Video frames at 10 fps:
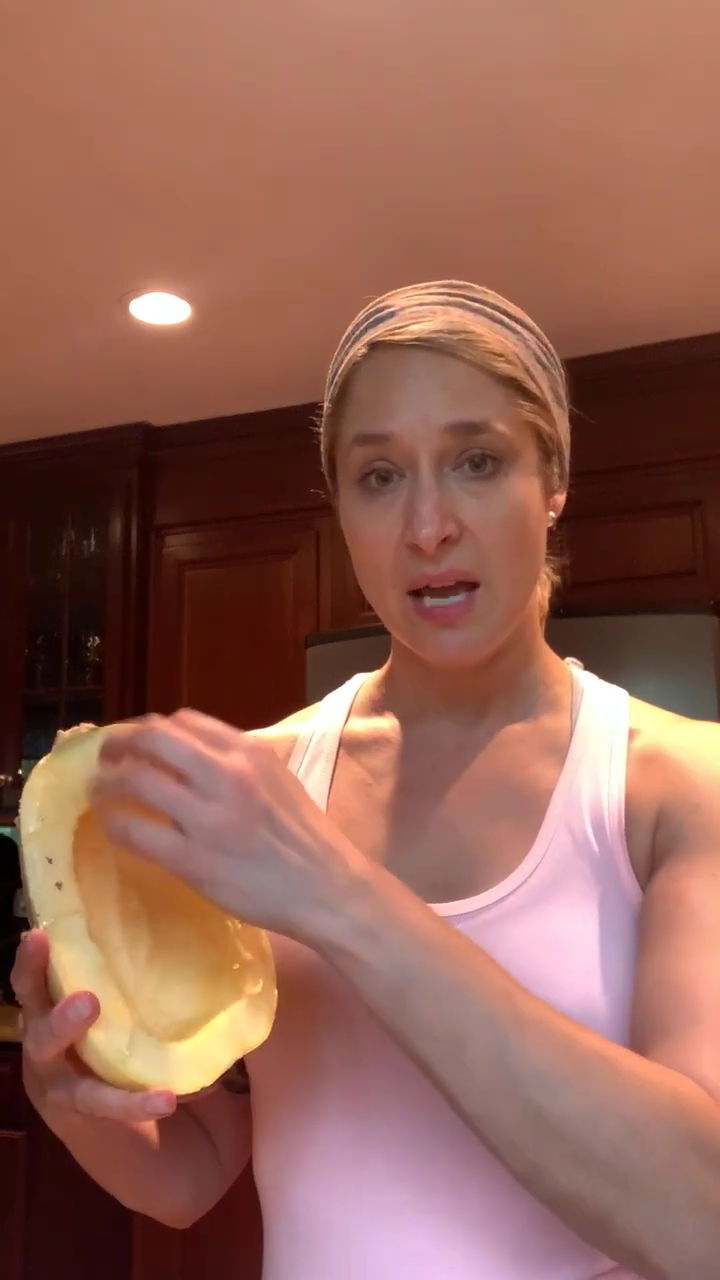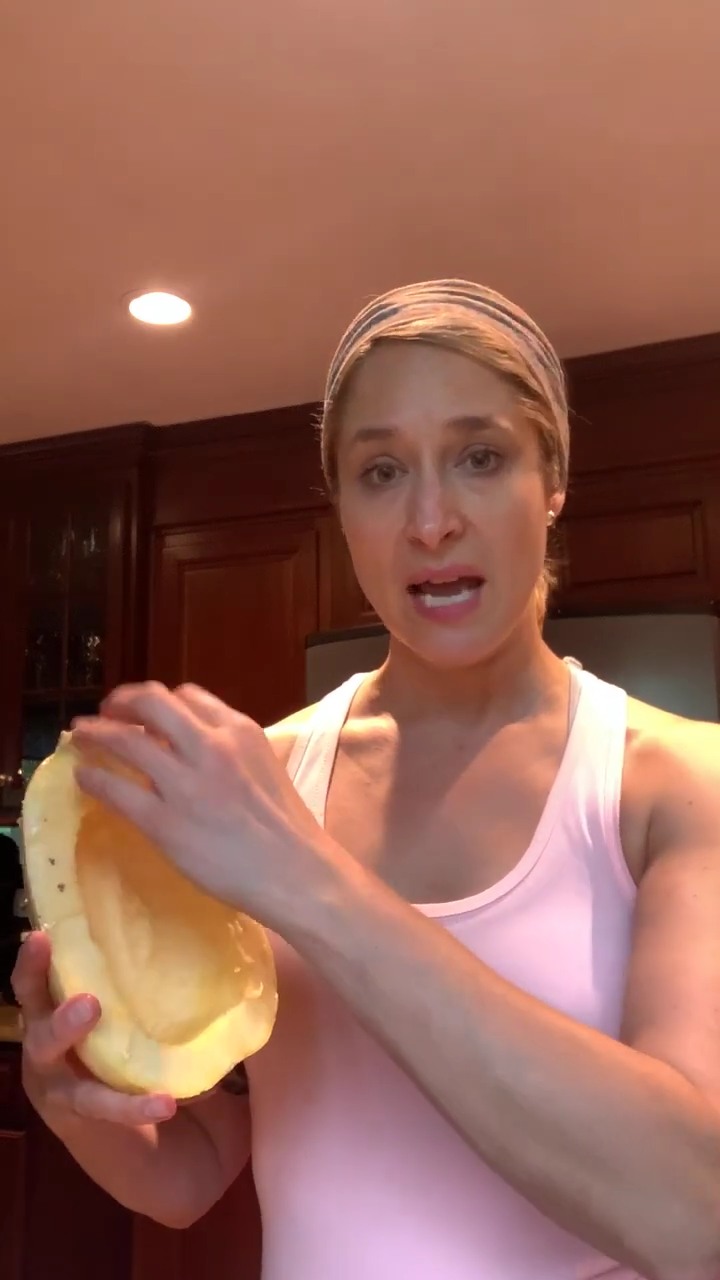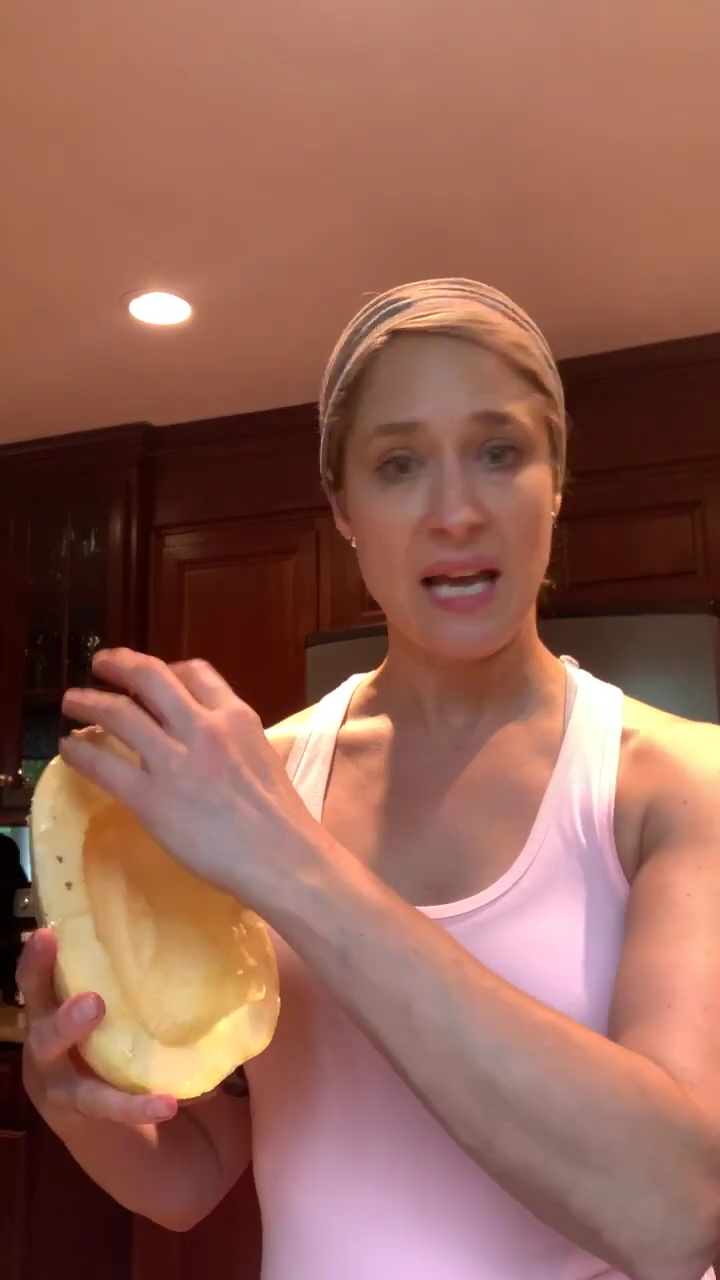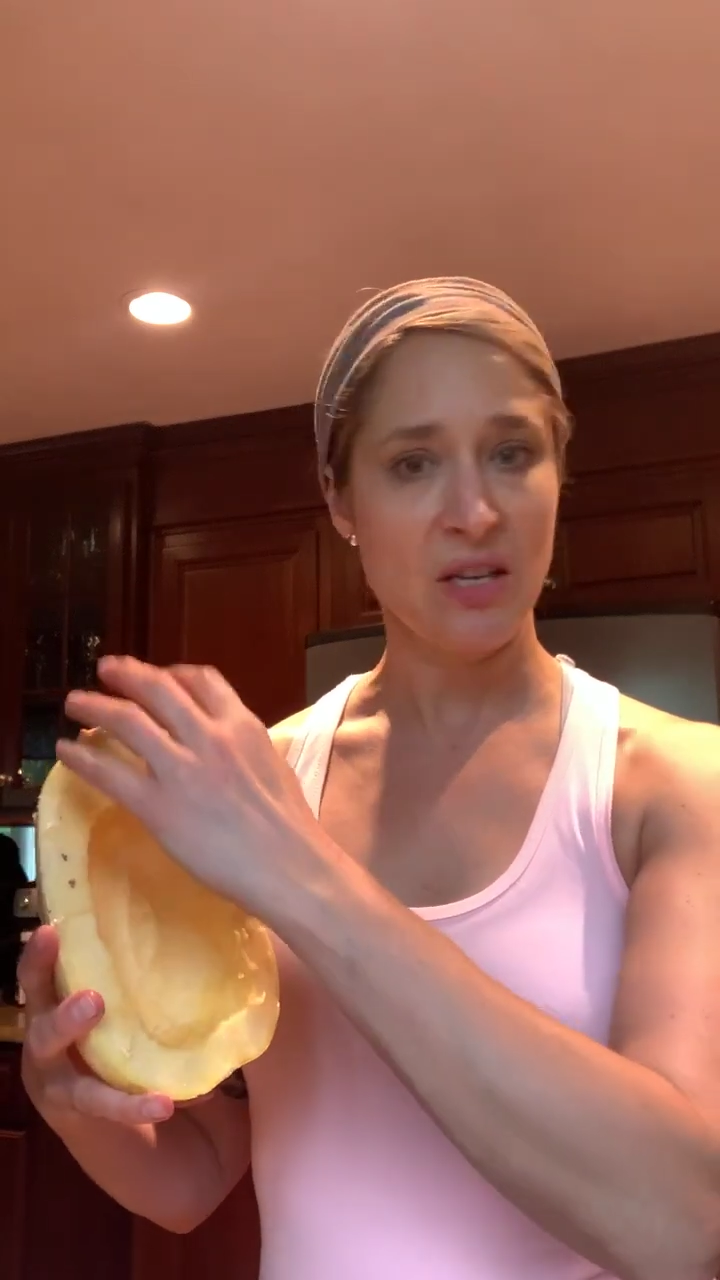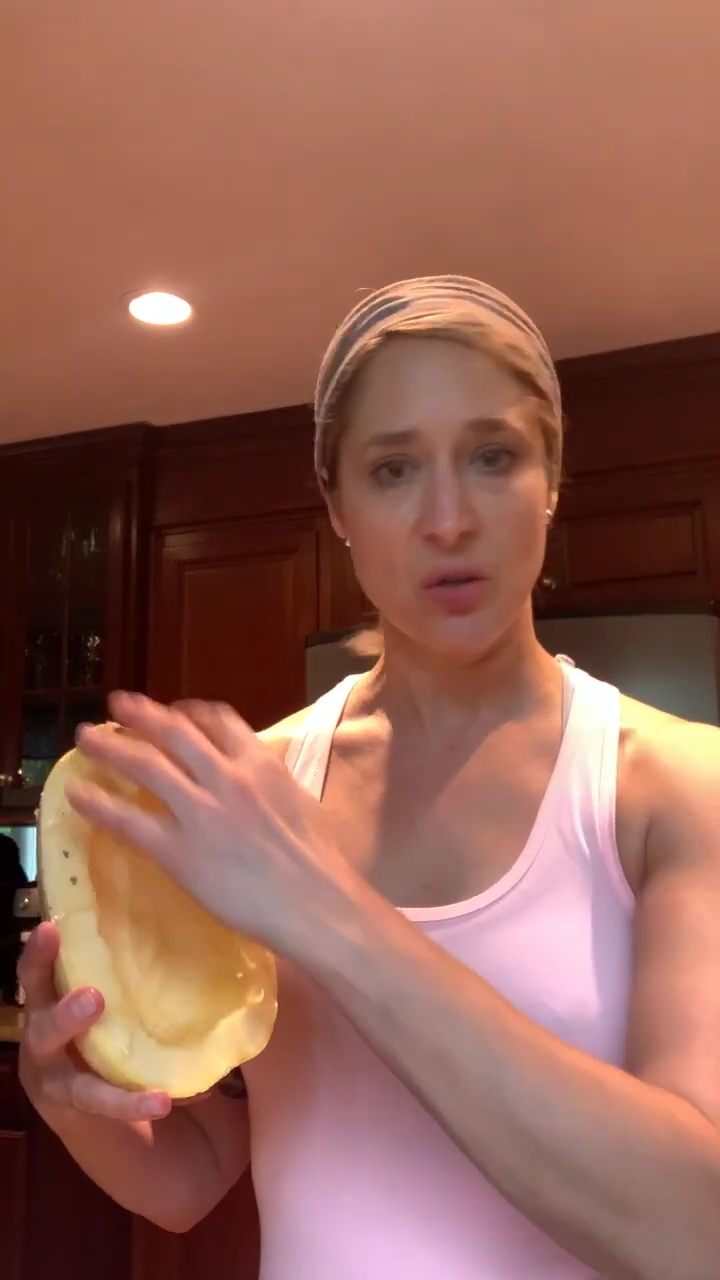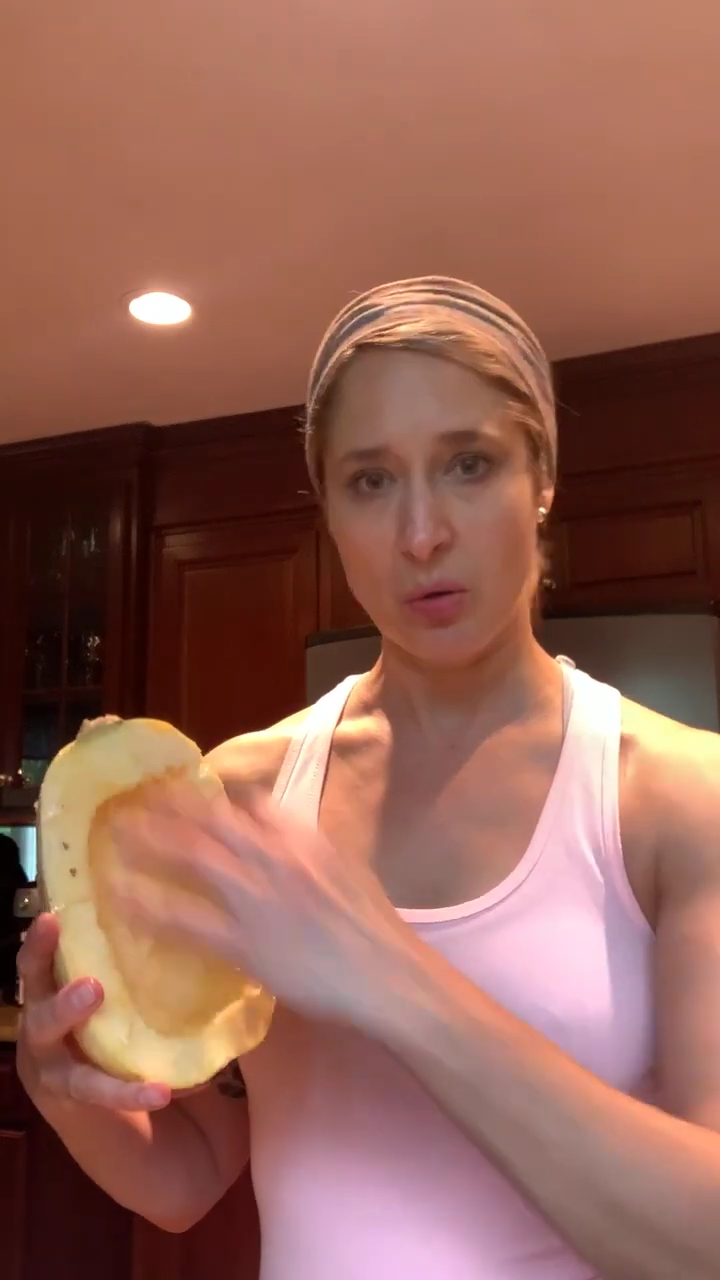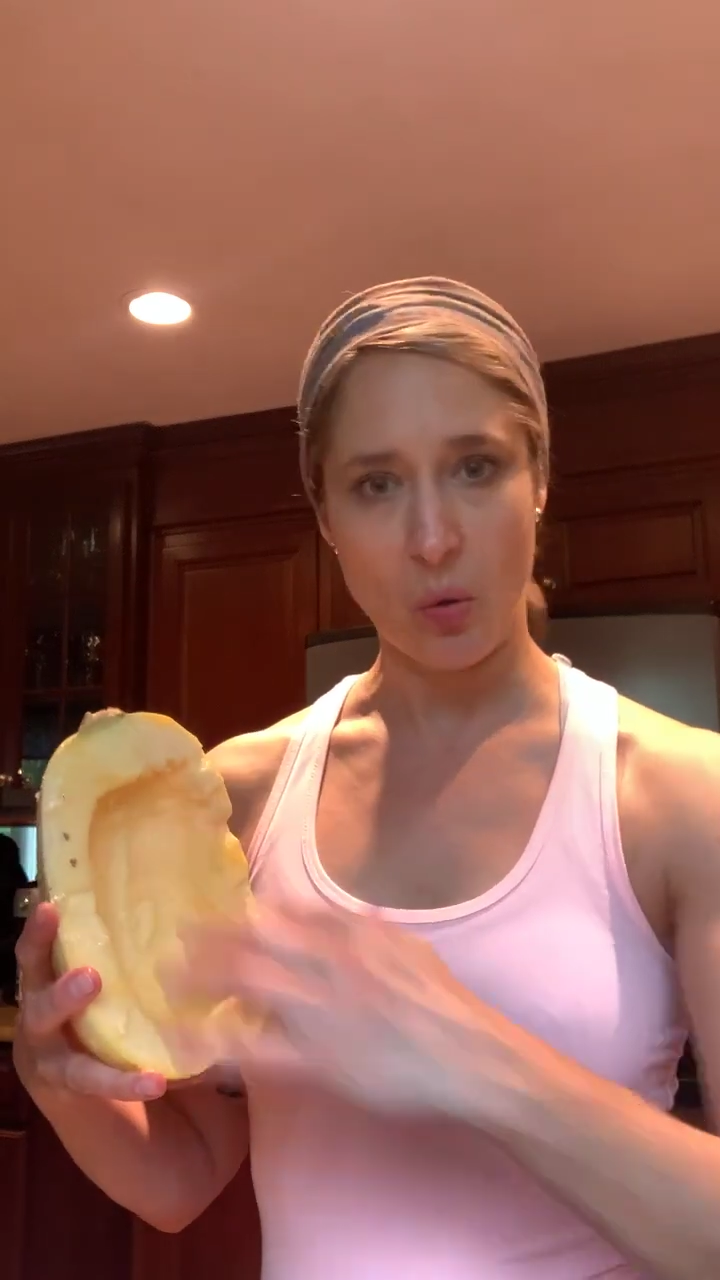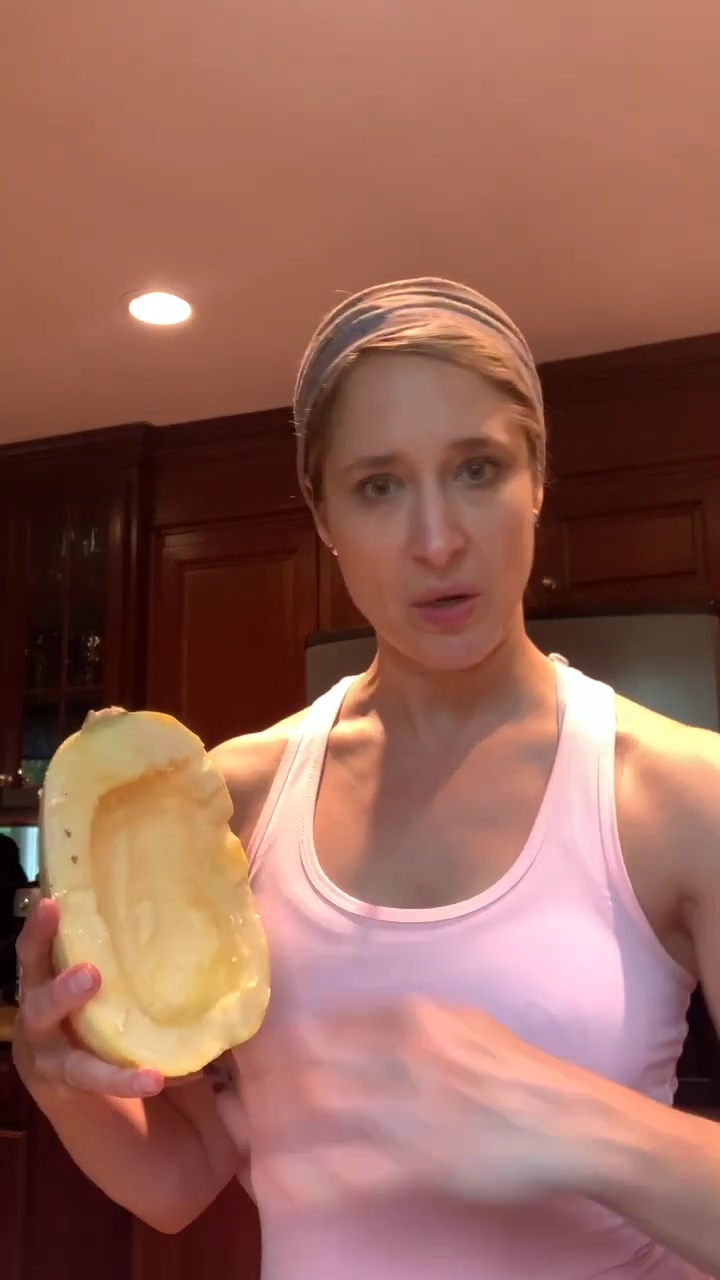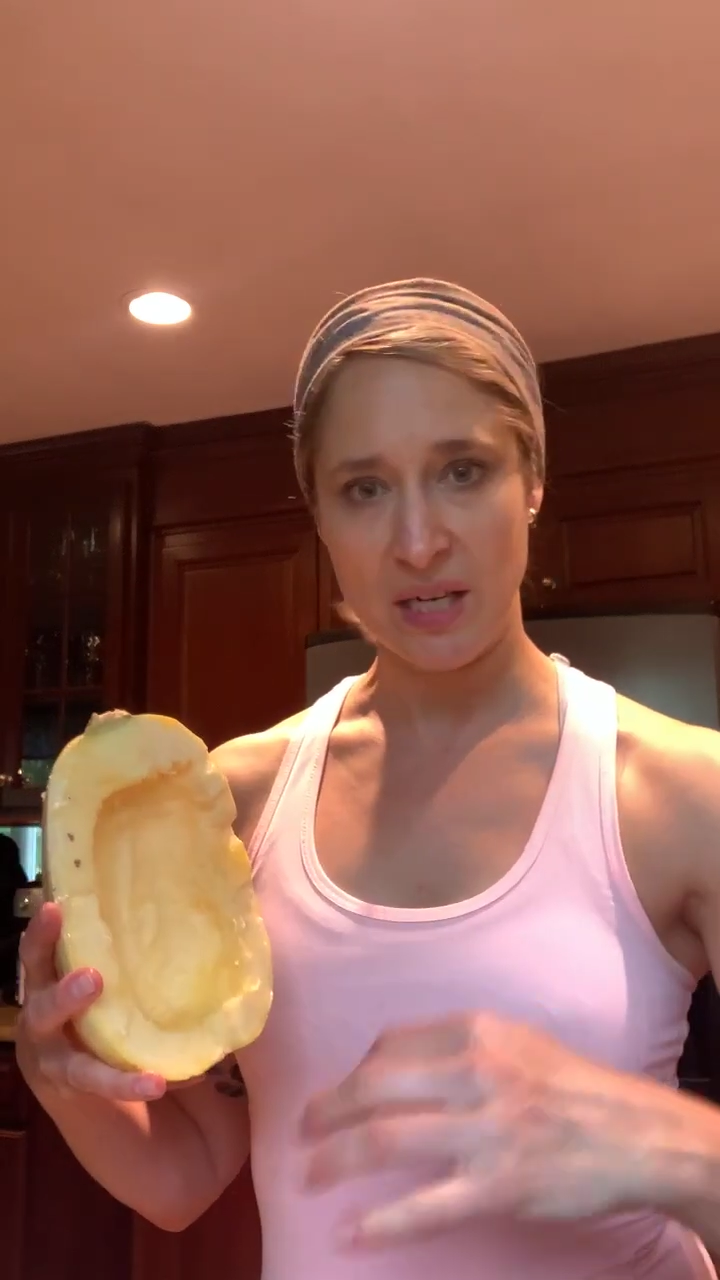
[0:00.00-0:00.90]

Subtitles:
and you're going to